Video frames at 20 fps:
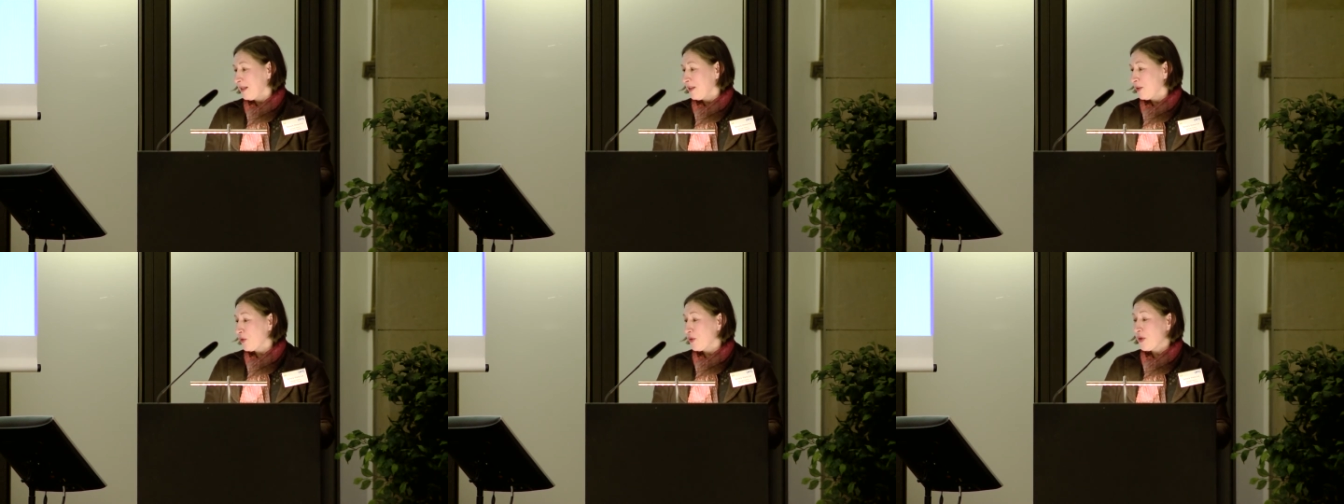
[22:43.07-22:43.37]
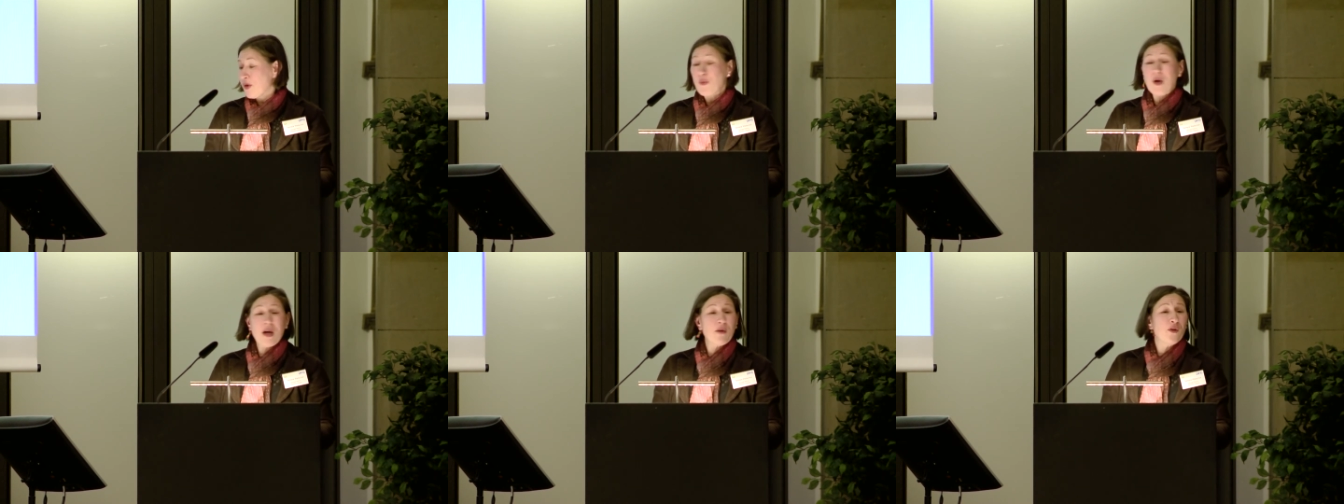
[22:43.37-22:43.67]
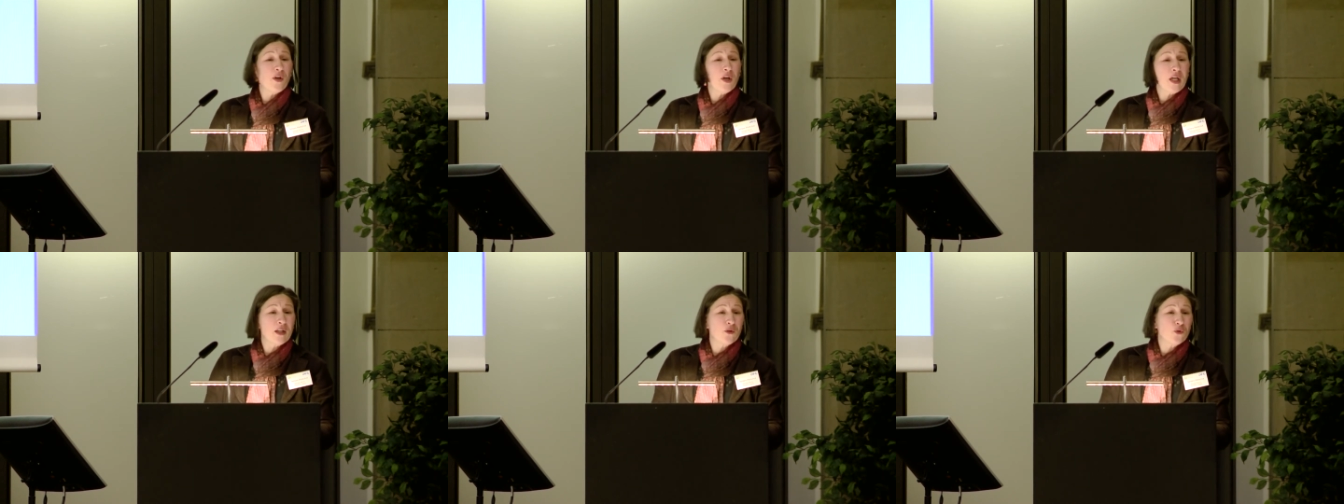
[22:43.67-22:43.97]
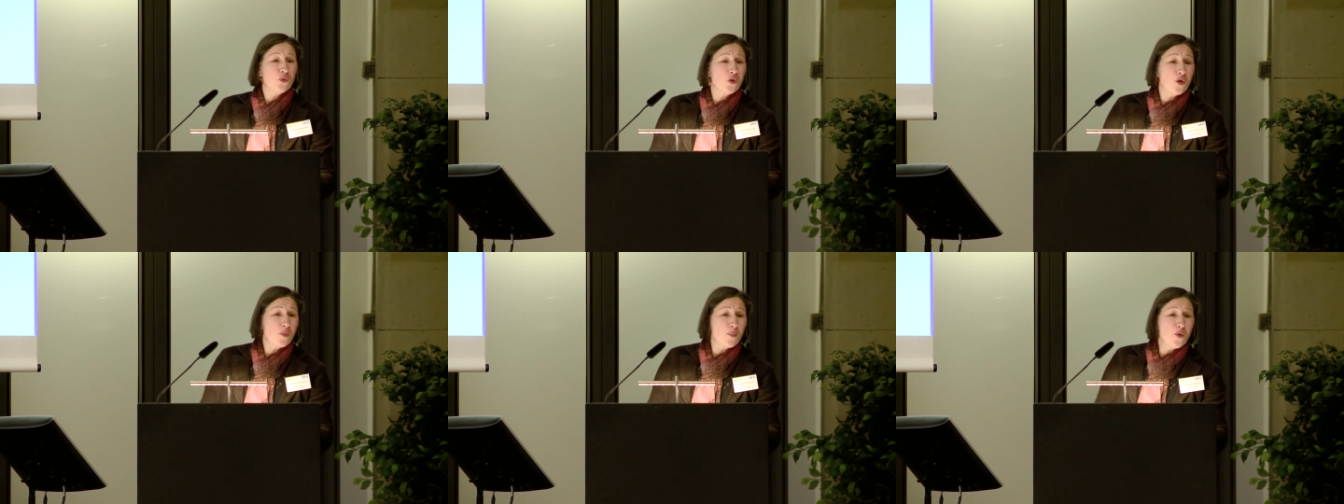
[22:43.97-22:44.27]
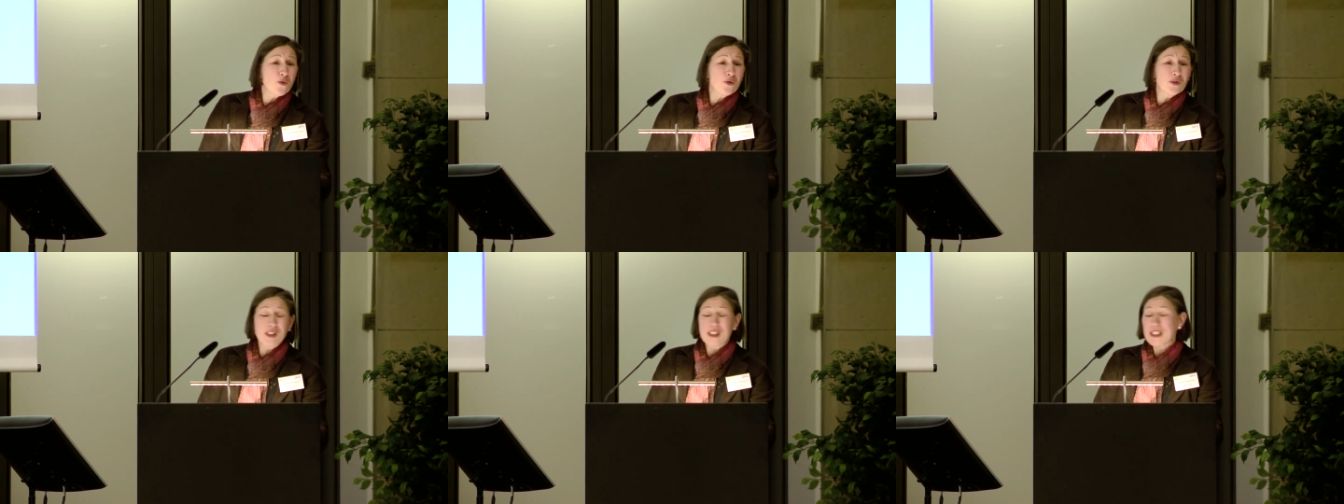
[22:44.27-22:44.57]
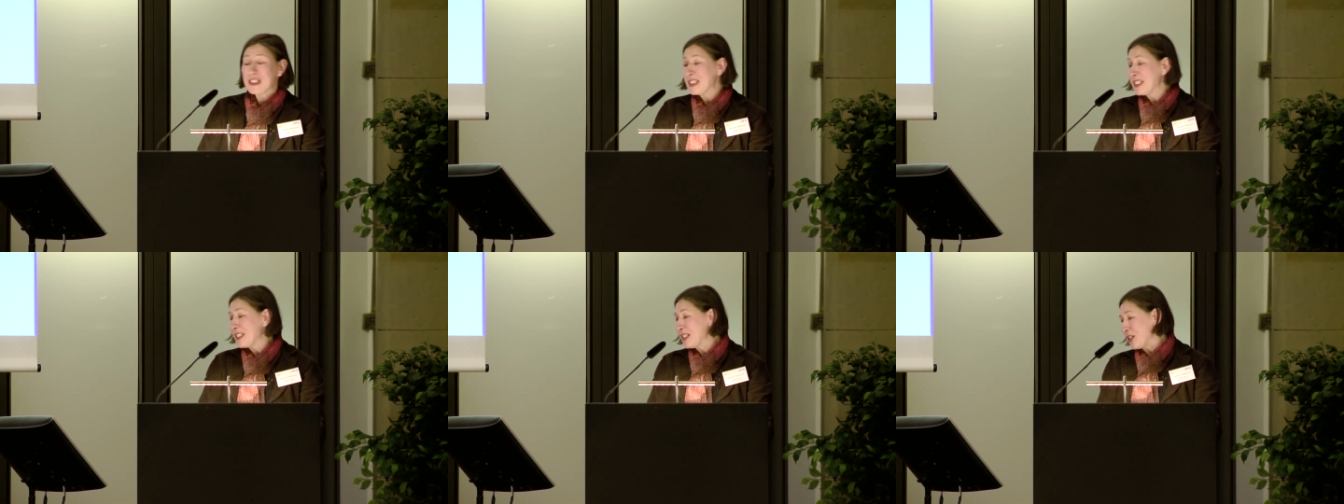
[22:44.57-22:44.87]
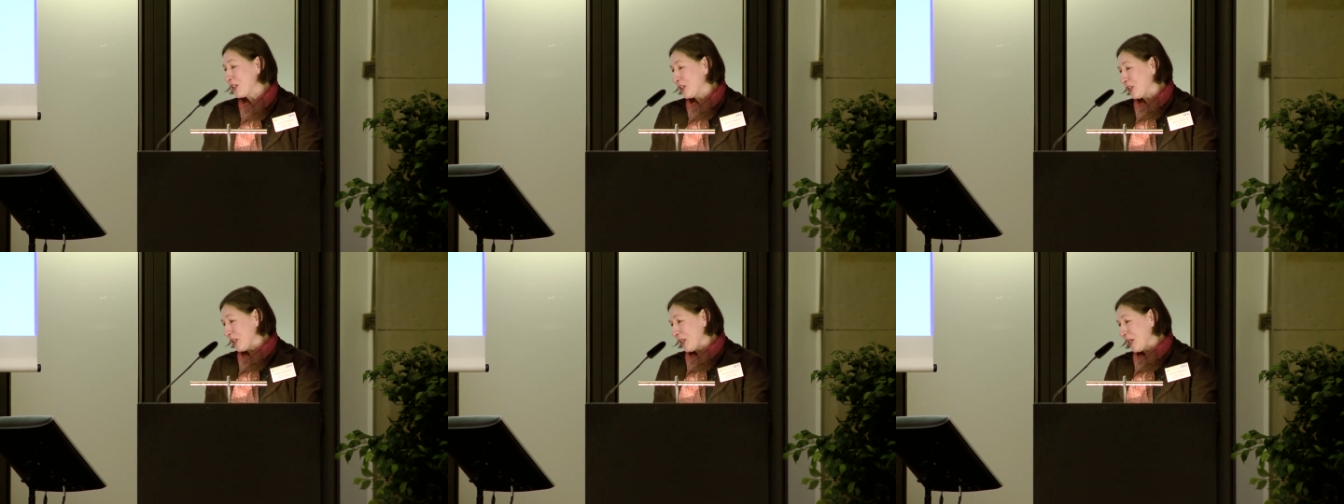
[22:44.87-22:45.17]
You know, we have our editorial
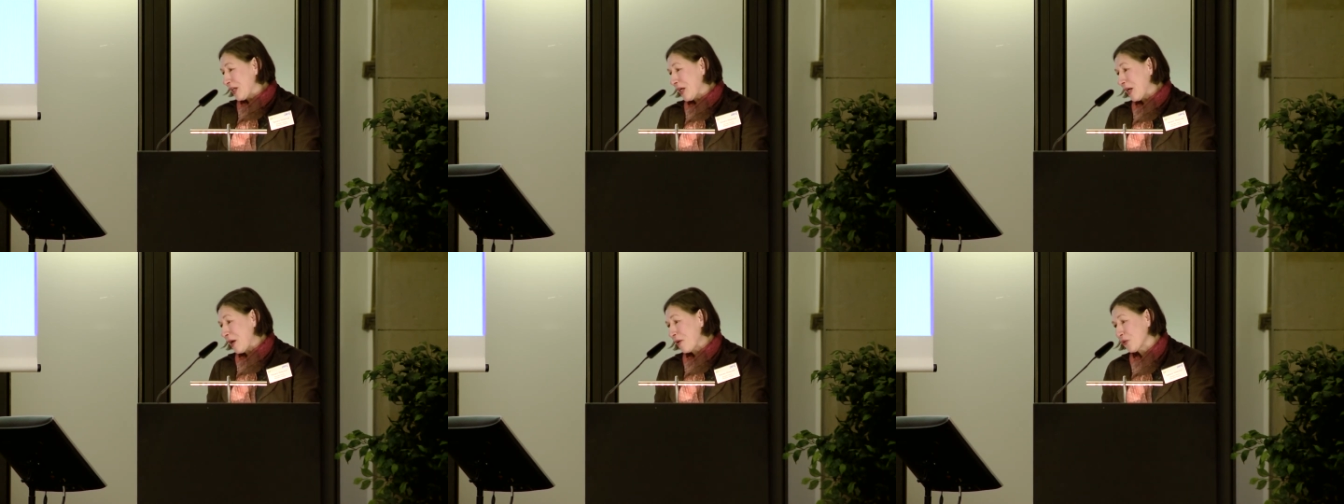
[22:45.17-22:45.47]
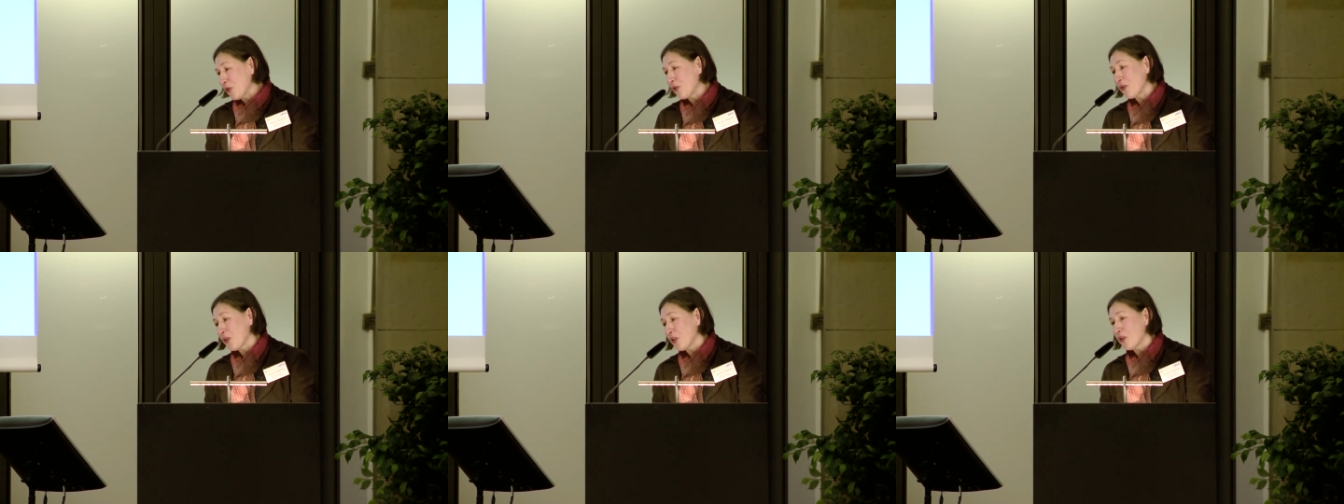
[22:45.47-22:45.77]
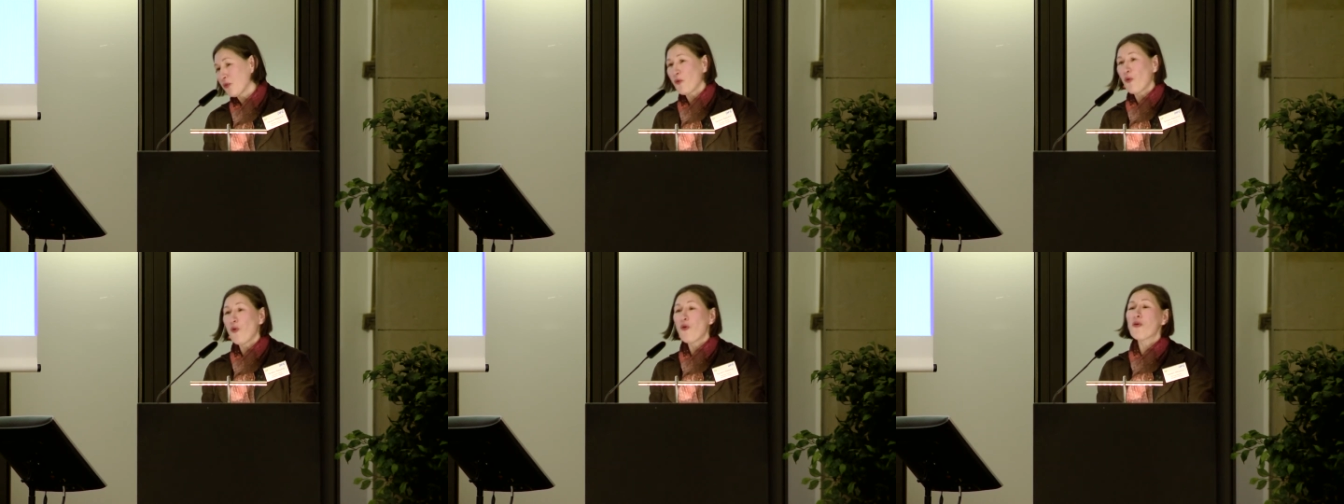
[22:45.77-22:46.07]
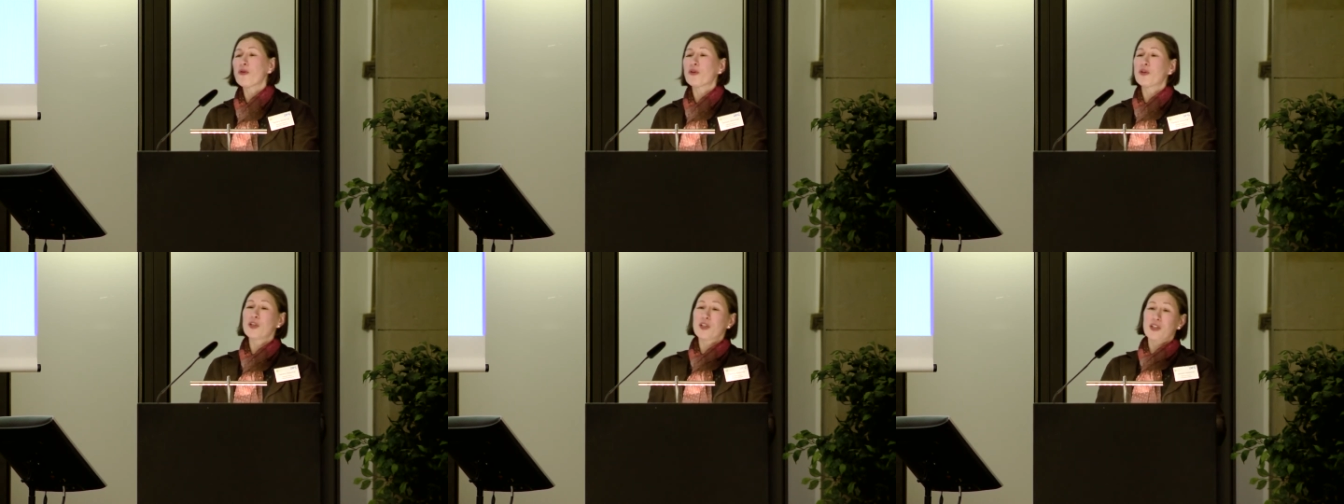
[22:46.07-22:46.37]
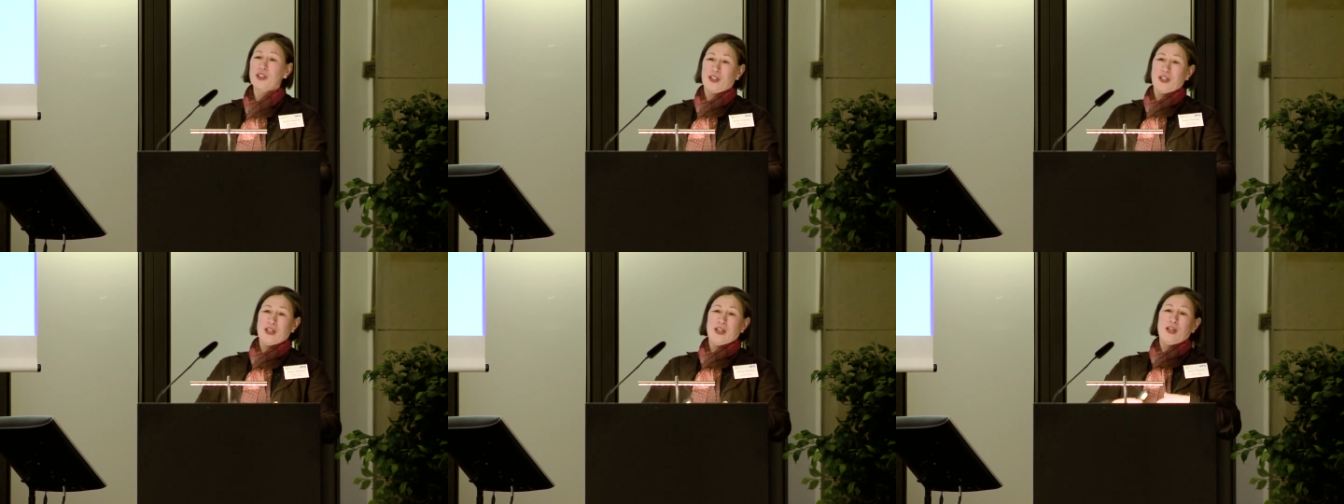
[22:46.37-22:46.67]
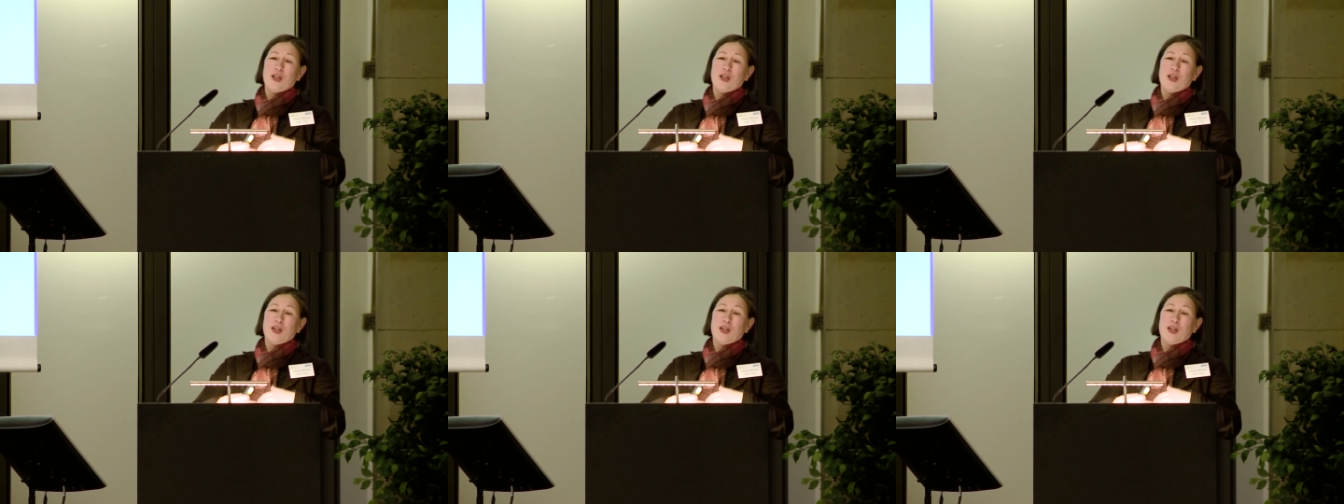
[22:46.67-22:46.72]
policies, uh, our instructions for authors,